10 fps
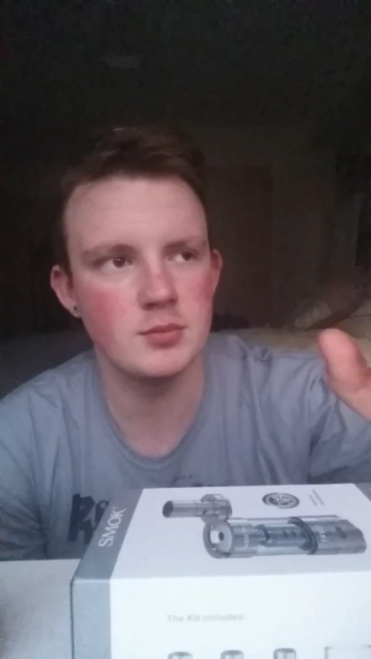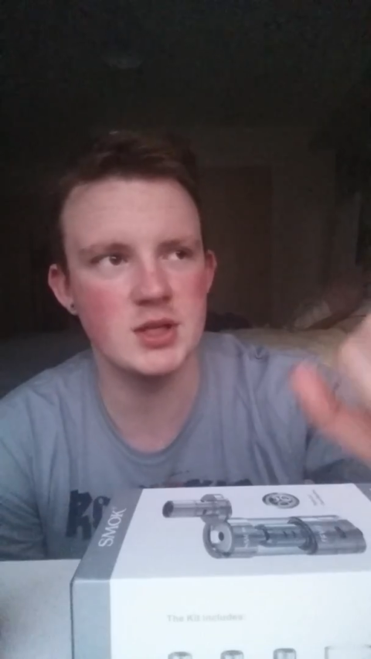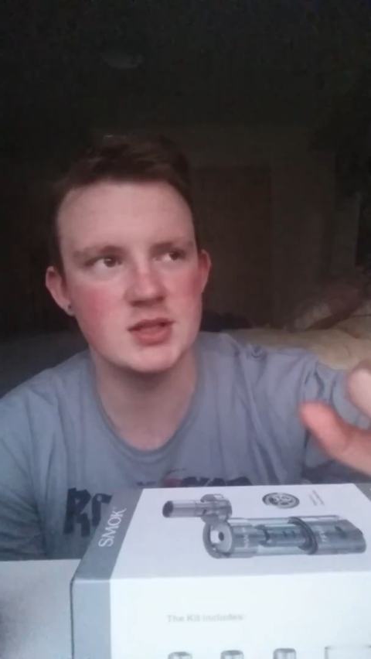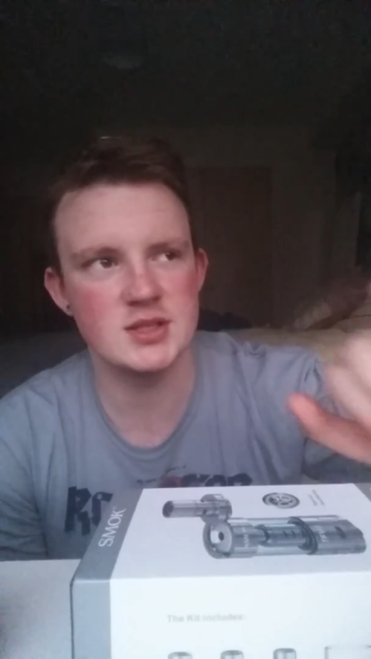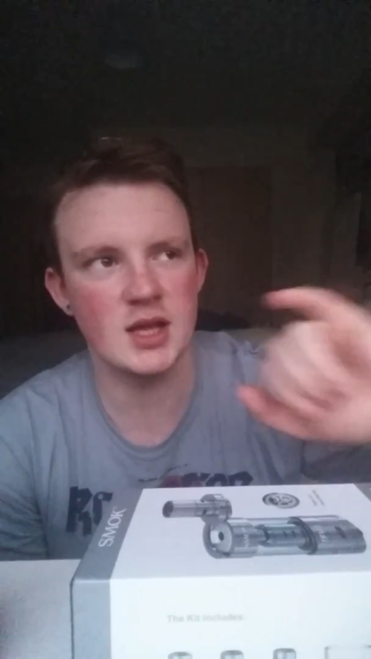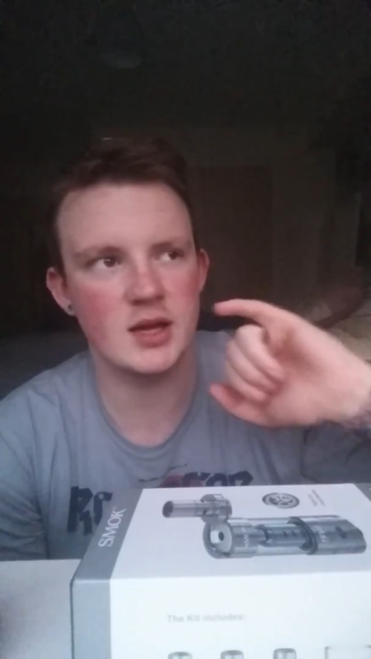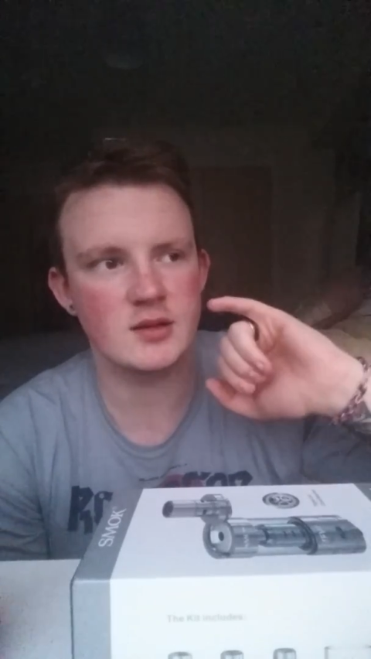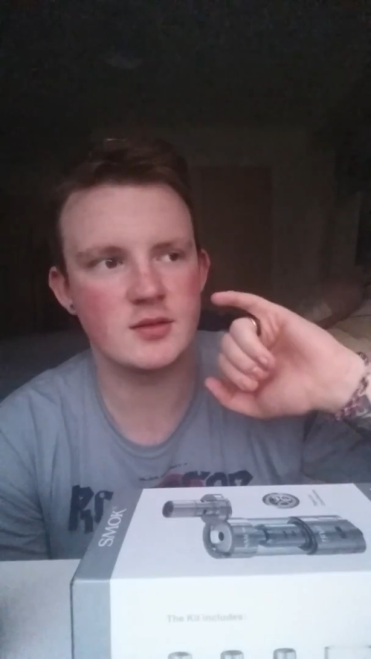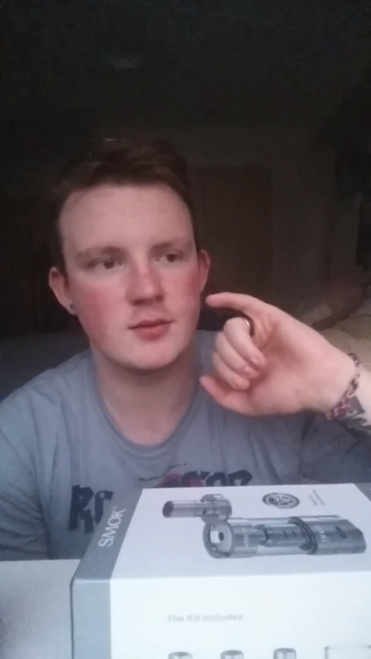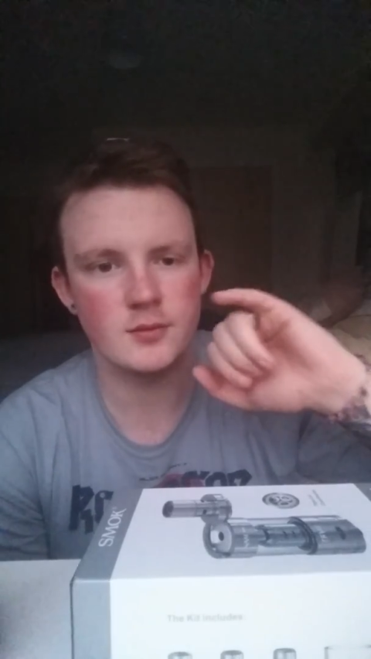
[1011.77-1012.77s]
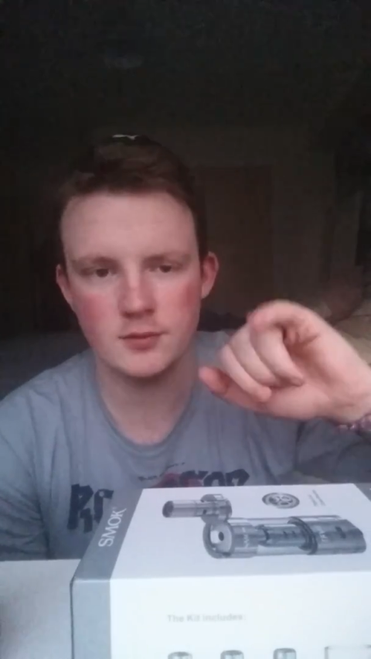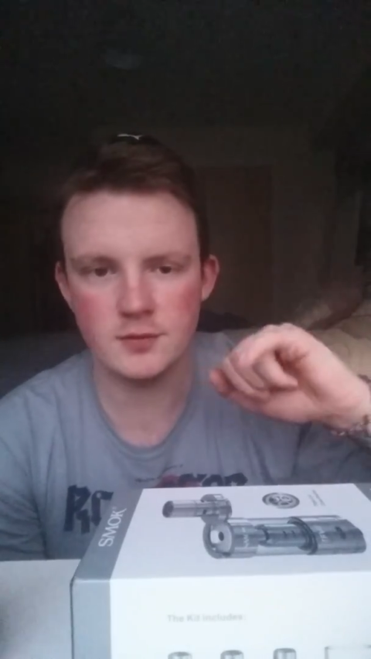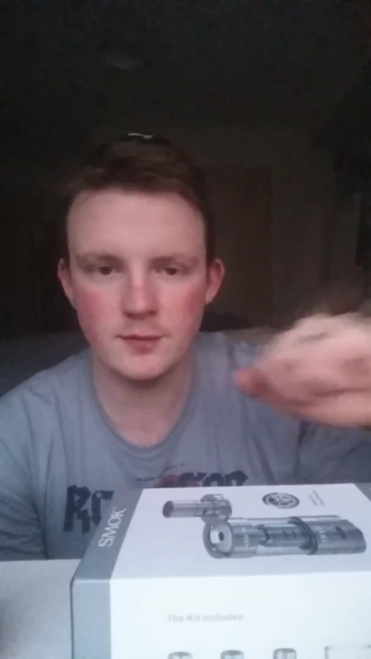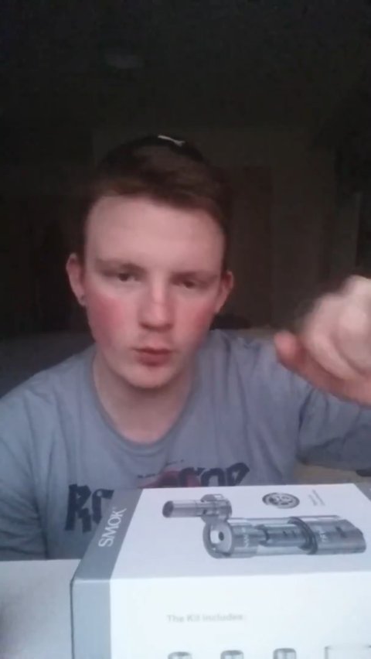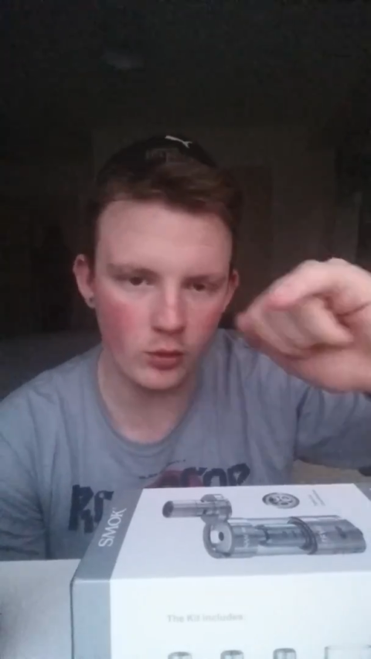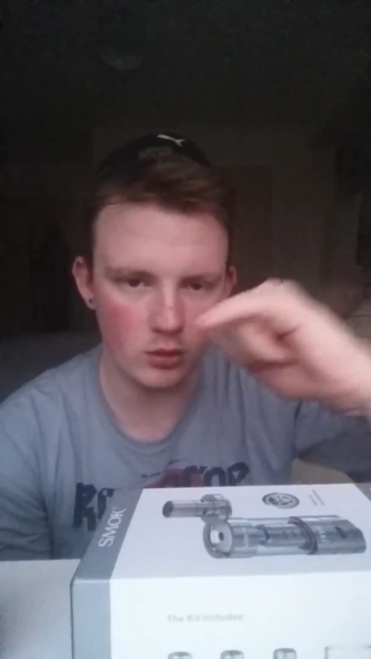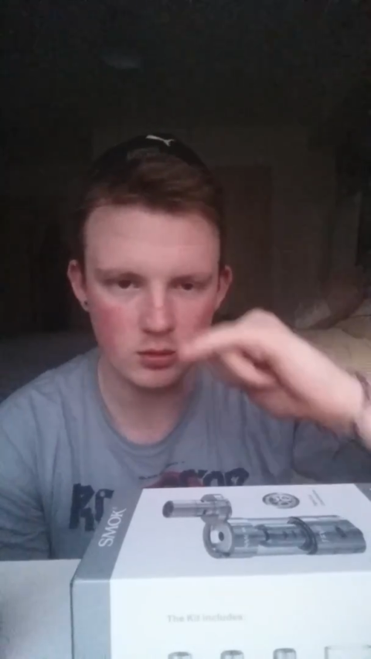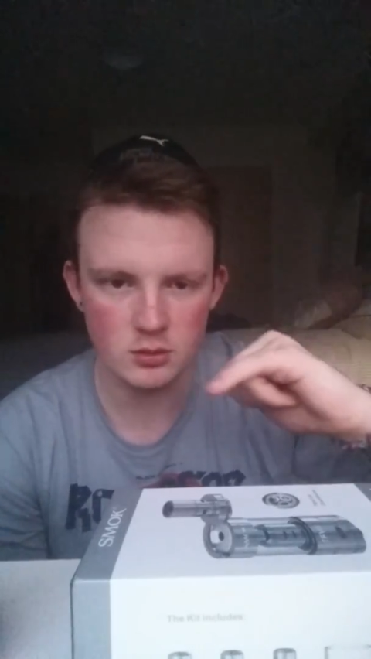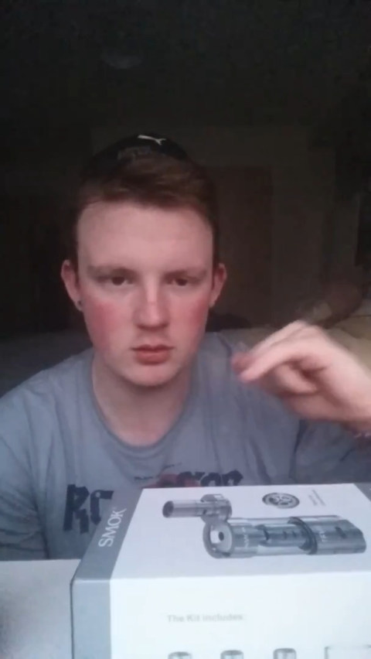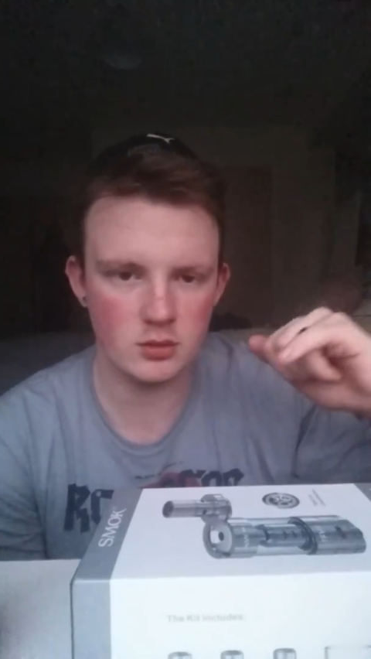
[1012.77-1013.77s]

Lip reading: being stacked 4